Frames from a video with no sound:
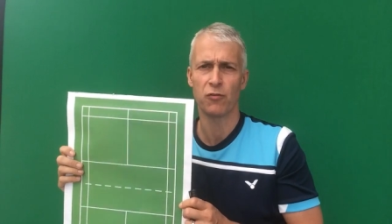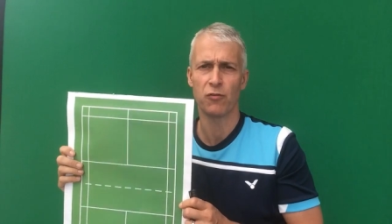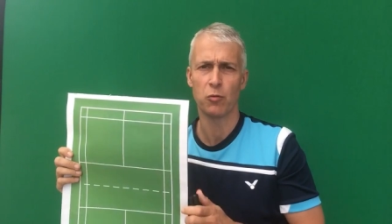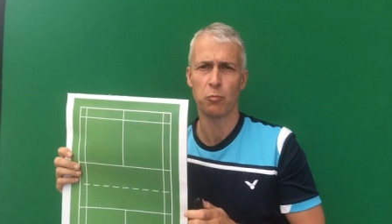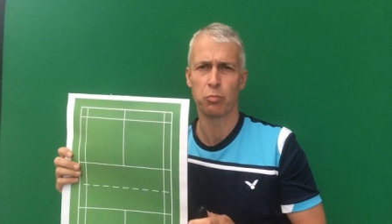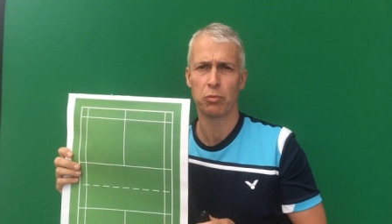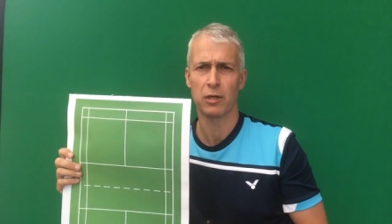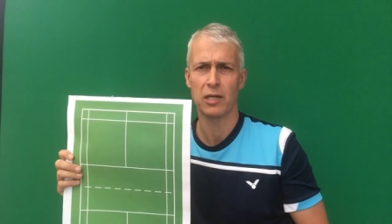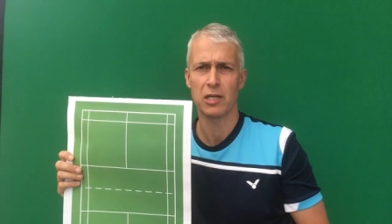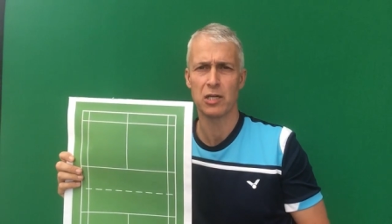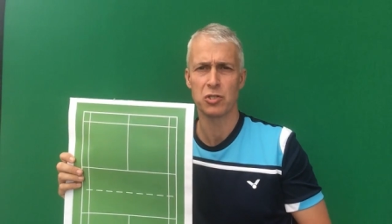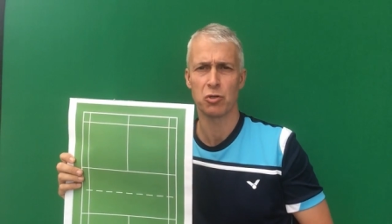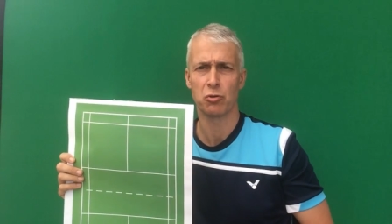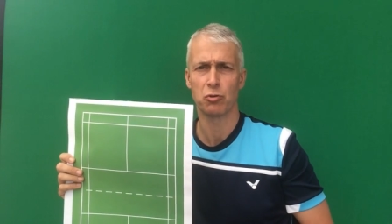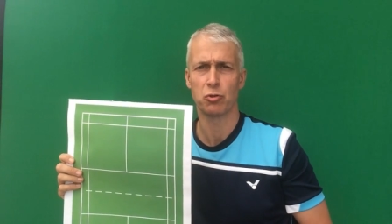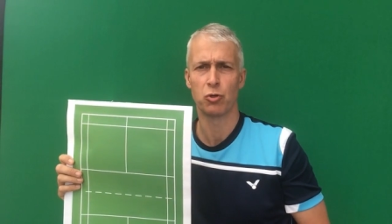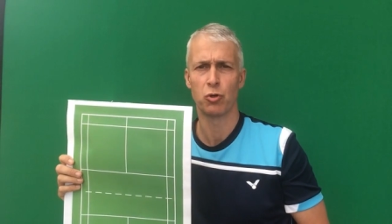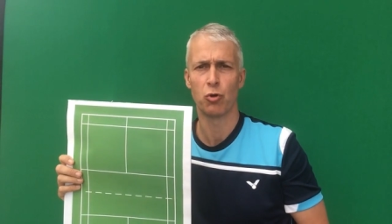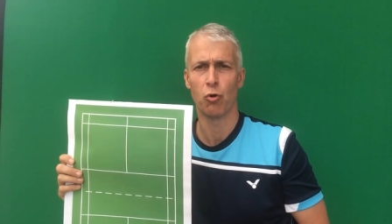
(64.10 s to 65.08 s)
a few players
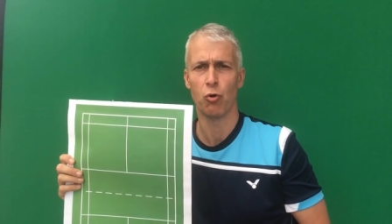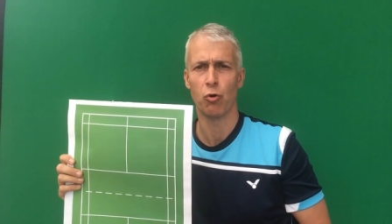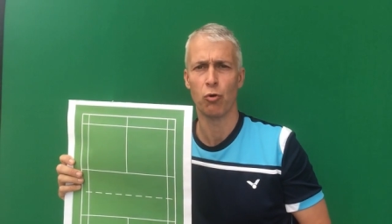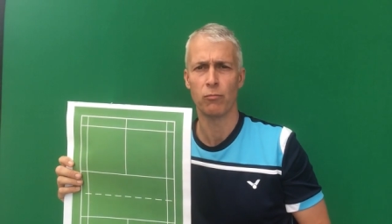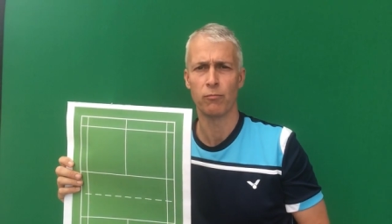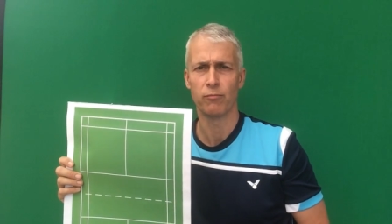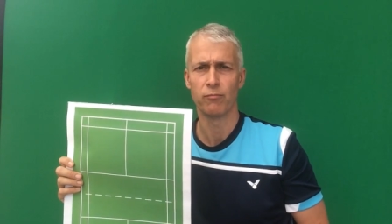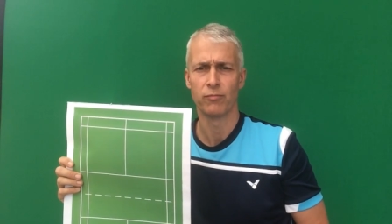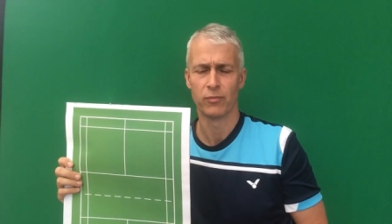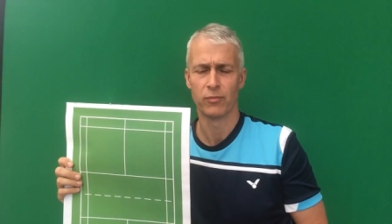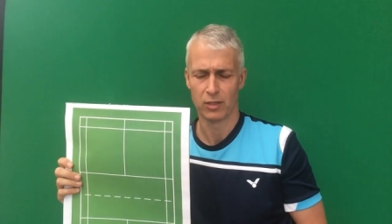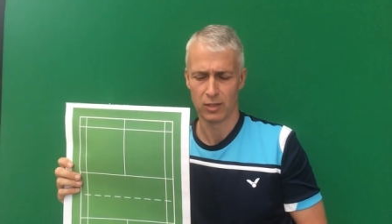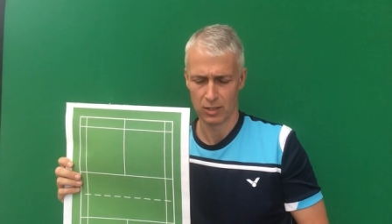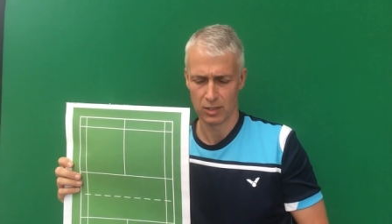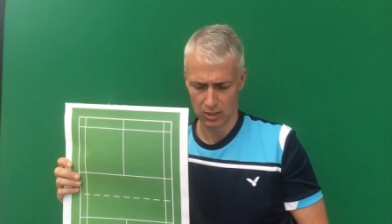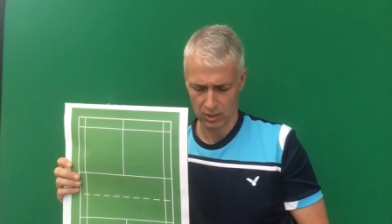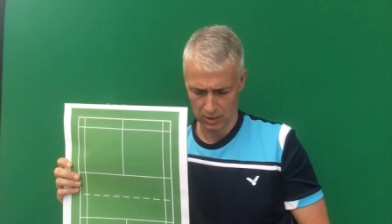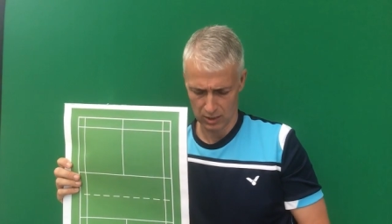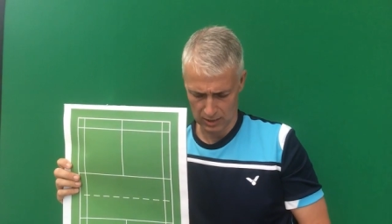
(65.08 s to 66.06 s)
on court,
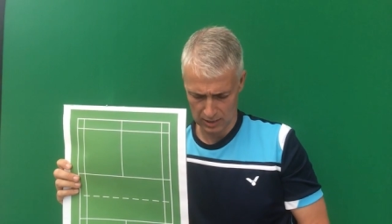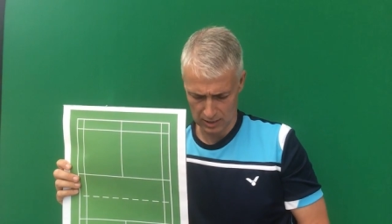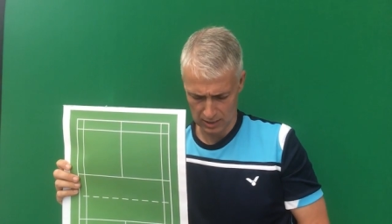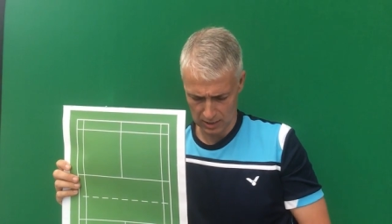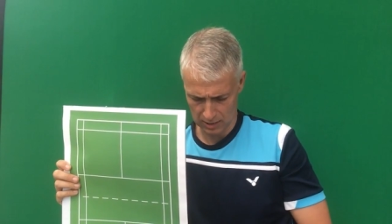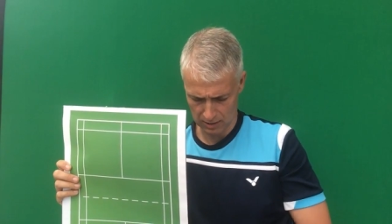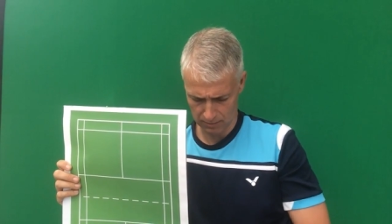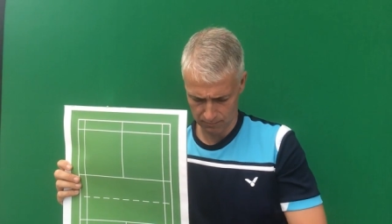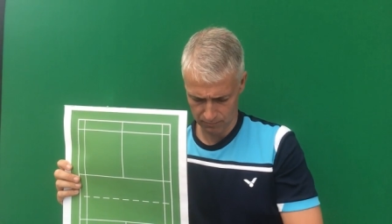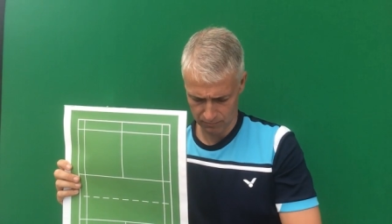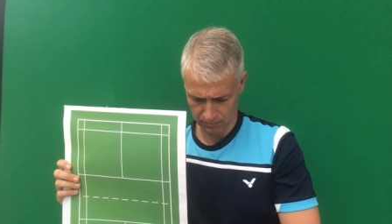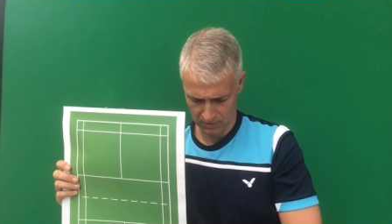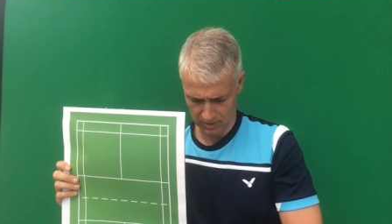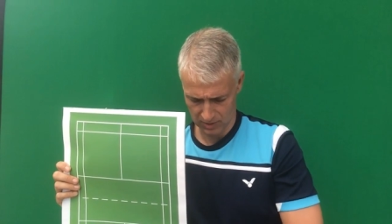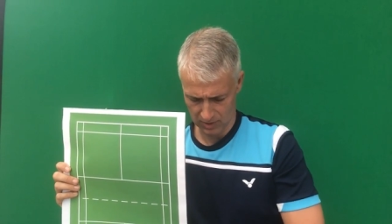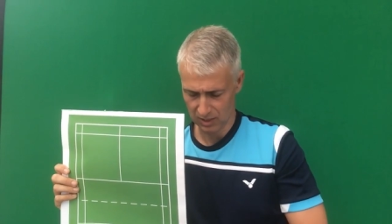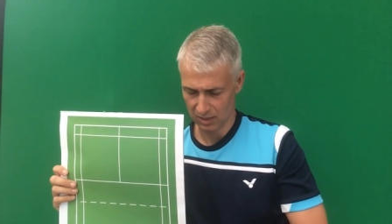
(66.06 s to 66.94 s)
um,